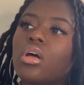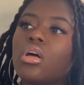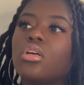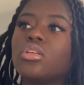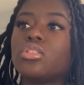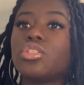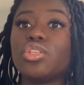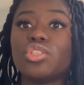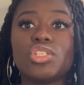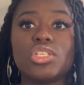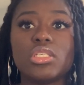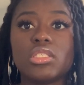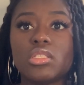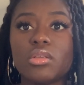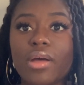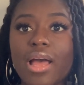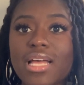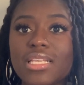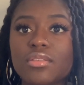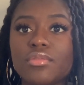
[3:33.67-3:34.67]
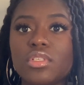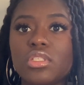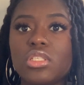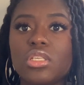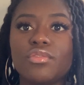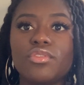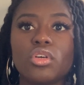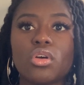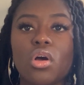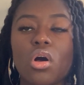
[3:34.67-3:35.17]
So she still hasn't
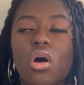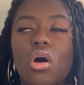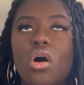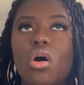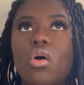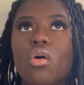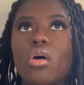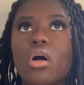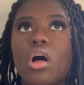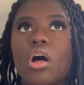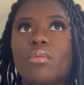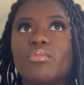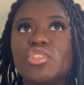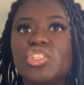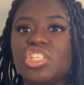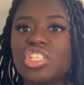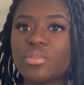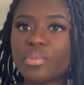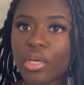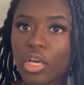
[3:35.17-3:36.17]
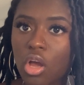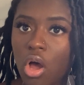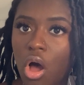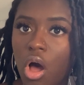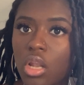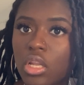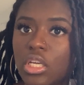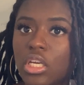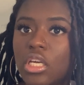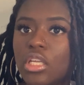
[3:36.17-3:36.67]
received the call. She's been
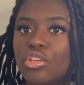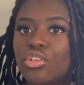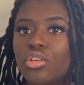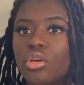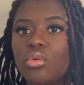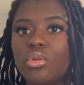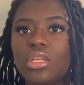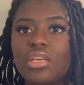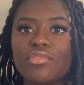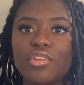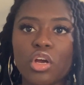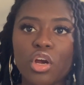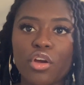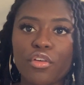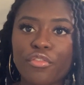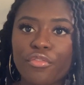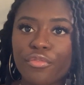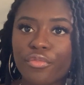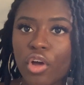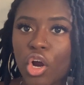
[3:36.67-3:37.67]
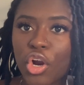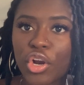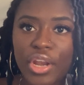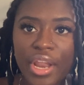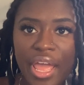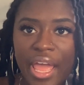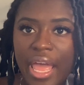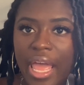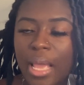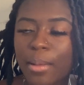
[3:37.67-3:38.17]
calling, leaving her
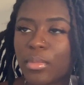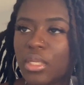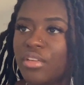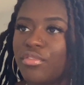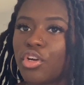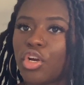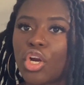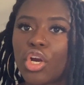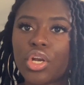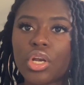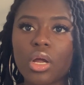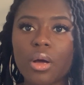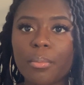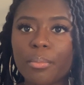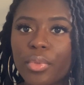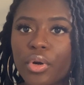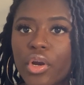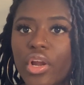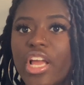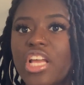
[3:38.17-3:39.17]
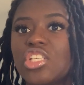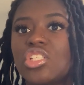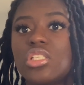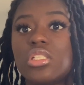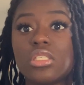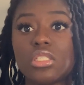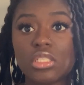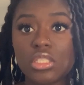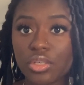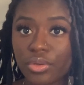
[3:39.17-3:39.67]
name, leaving her number, and she's
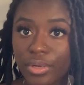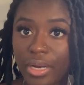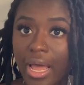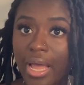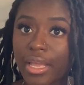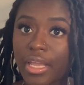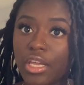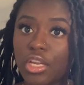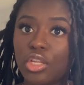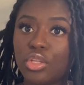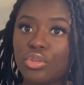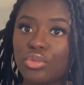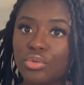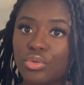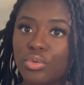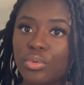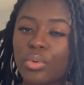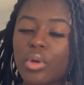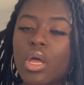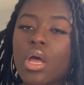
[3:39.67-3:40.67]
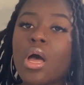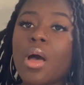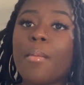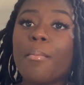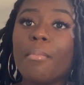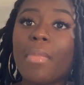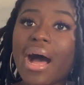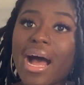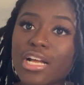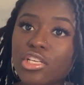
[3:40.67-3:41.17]
still not getting through.
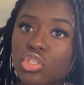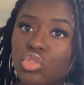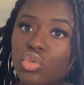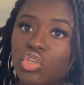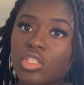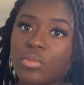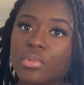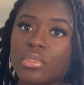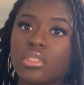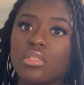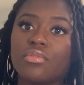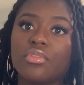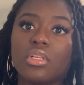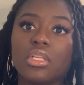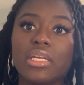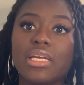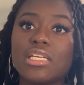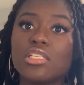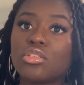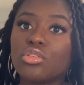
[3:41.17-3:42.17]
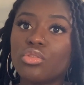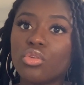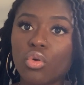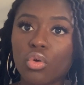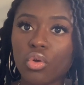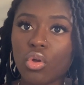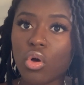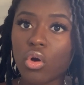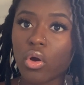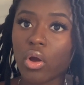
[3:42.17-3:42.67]
My store specifically is no
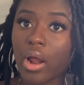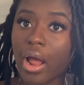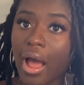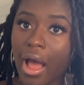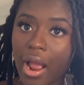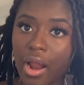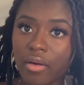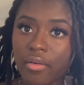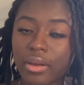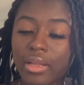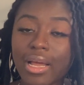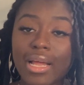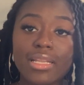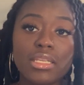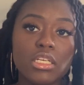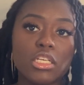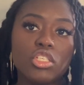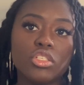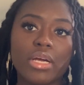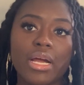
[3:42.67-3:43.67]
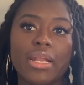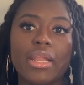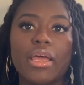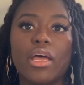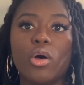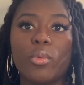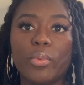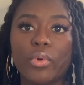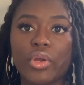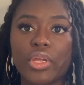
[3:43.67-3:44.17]
longer hiring. I did try to
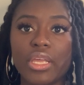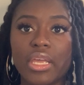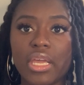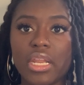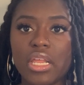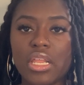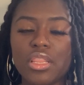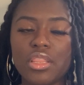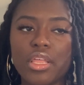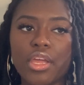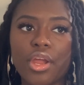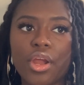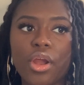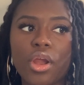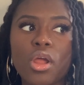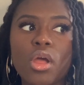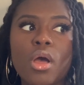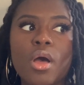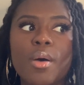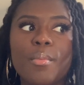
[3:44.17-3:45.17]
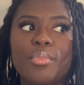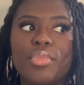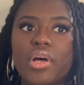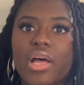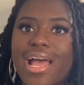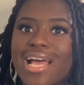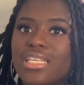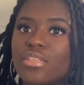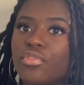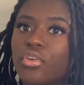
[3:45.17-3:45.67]
help her get in there, but
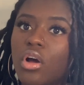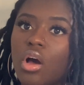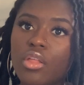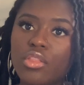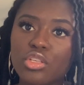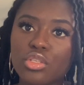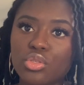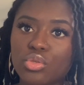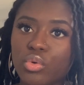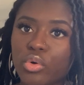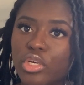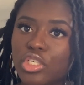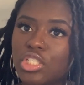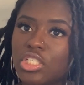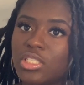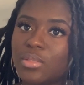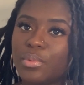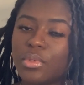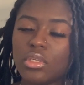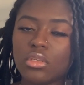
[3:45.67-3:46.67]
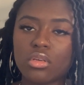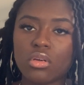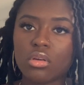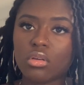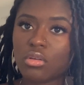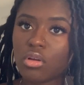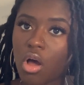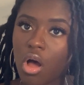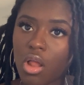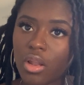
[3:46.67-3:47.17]
as for other stores, she's been
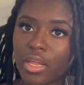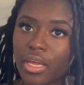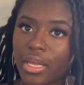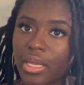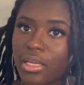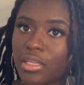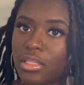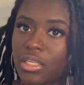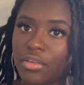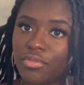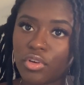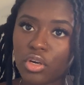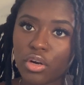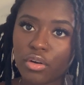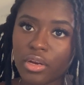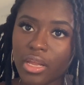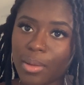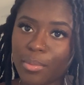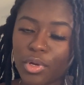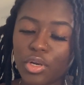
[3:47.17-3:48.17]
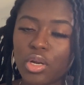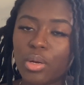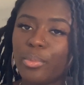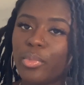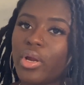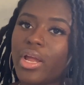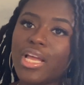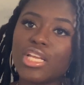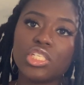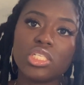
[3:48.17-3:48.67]
calling, leaving her name and number,
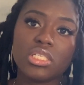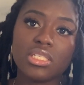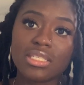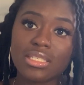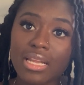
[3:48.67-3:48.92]
and she